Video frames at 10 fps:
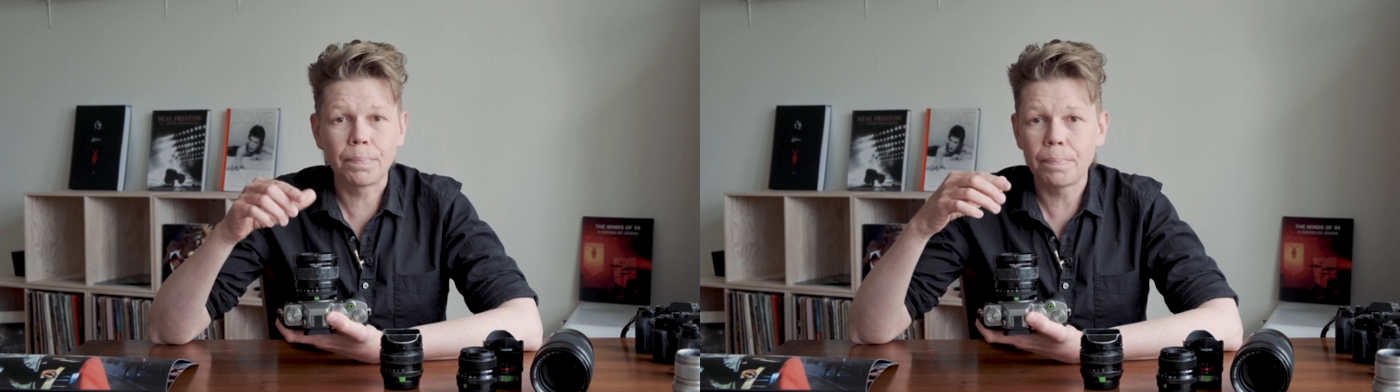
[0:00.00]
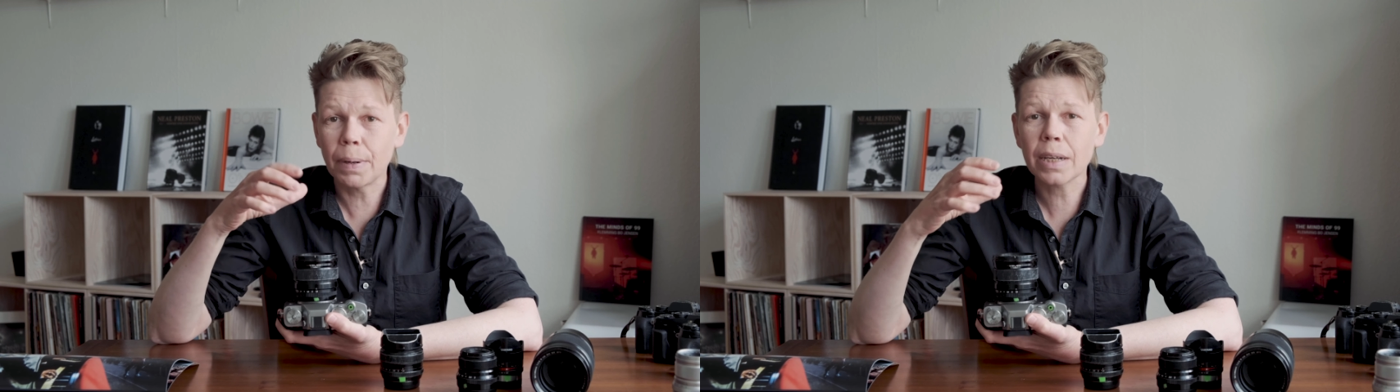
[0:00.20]

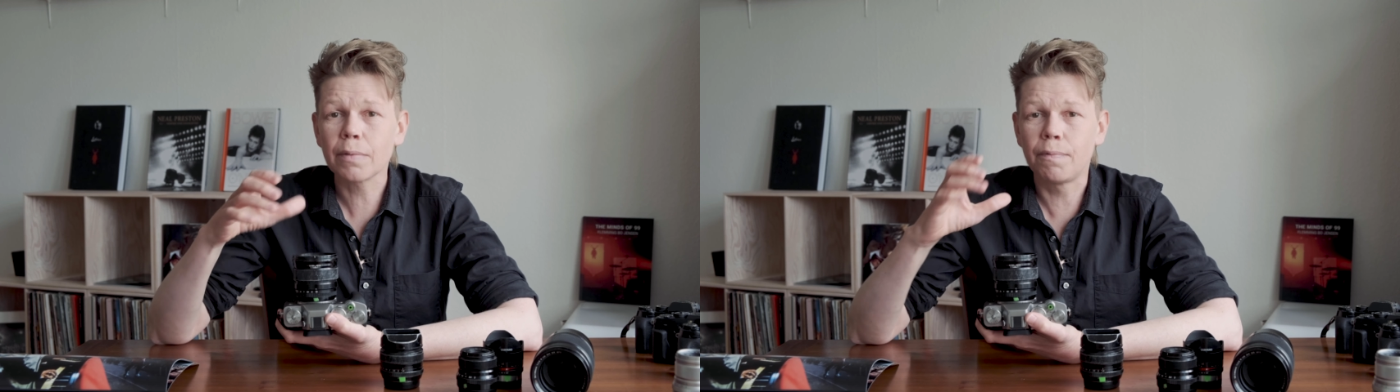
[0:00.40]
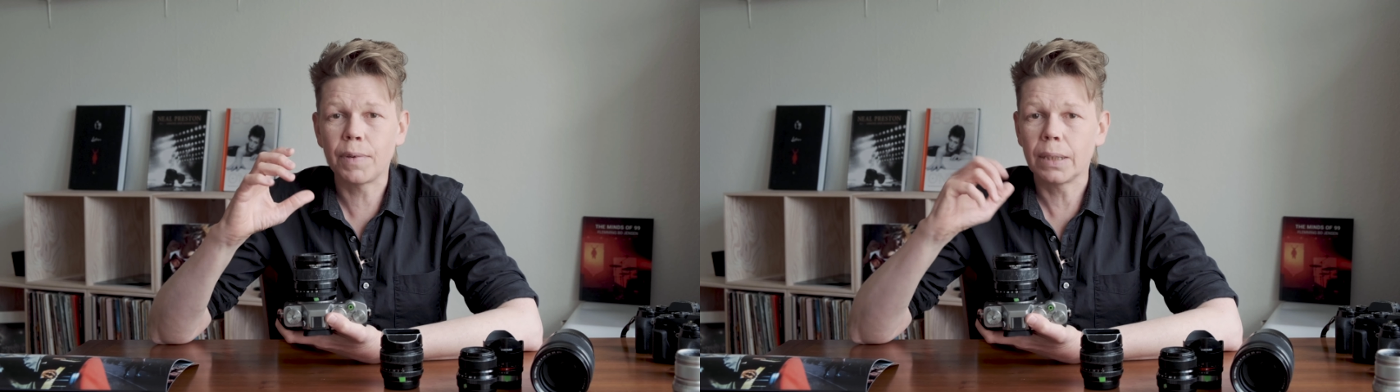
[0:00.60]
by
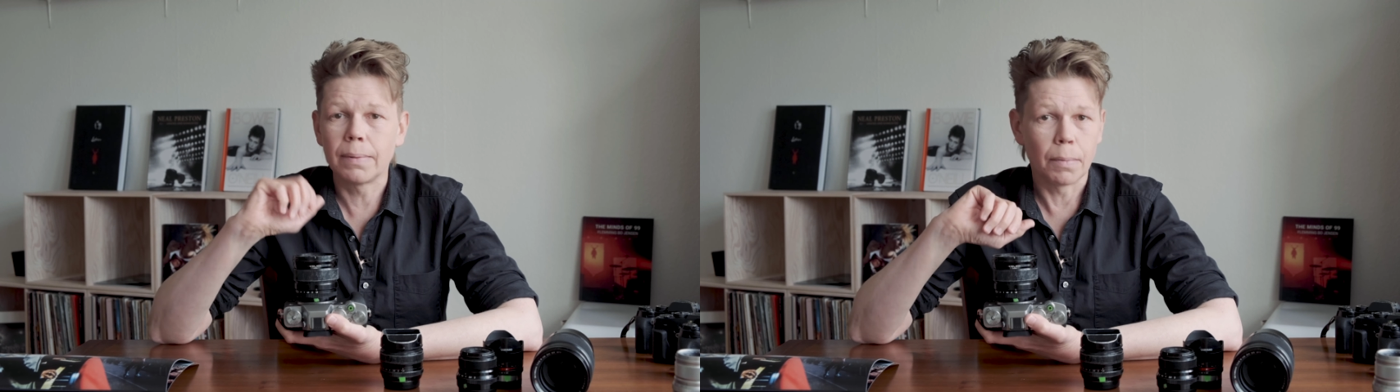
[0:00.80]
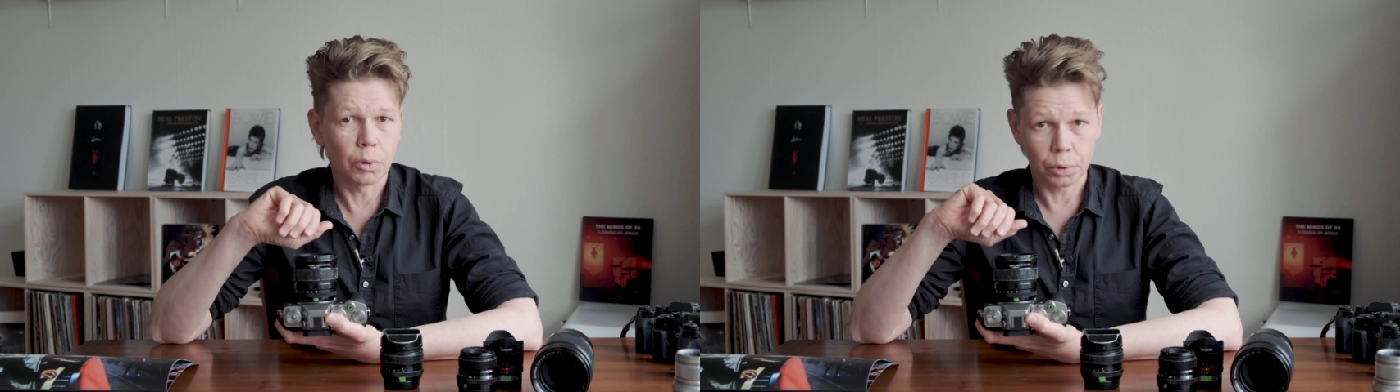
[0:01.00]
far
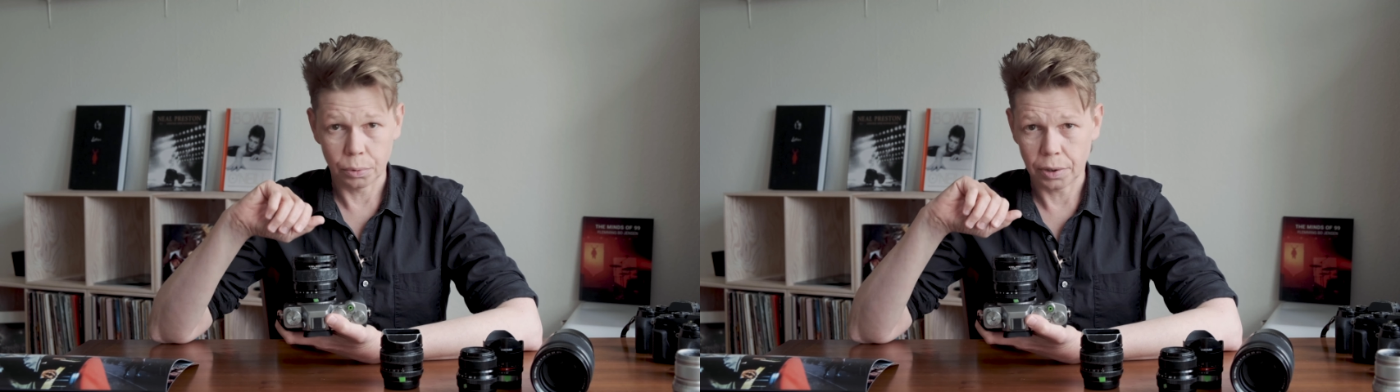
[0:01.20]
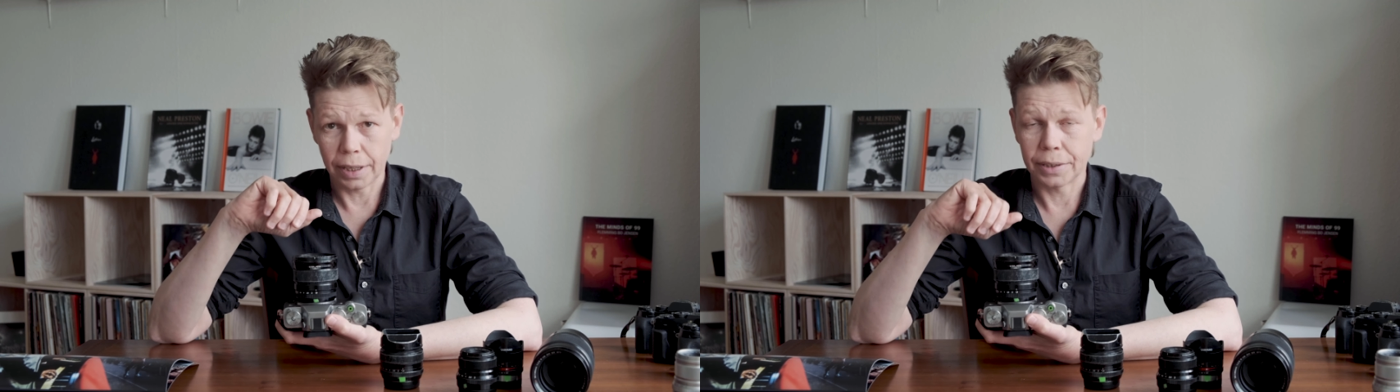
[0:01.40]
my most
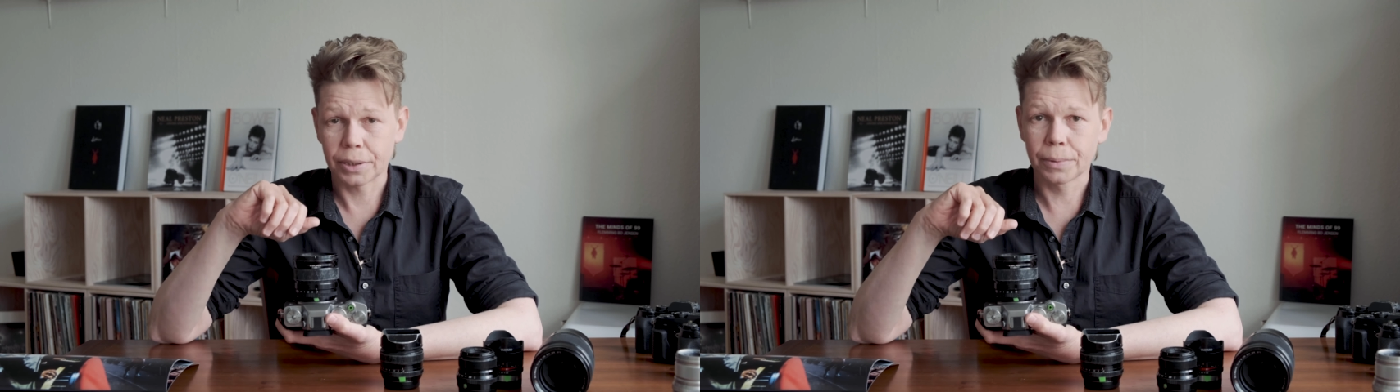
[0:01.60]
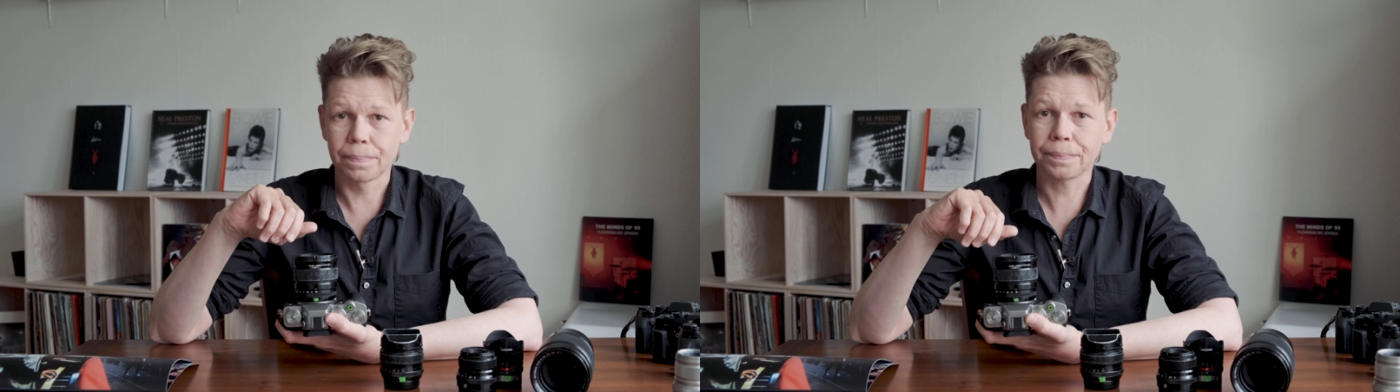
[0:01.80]
used lens.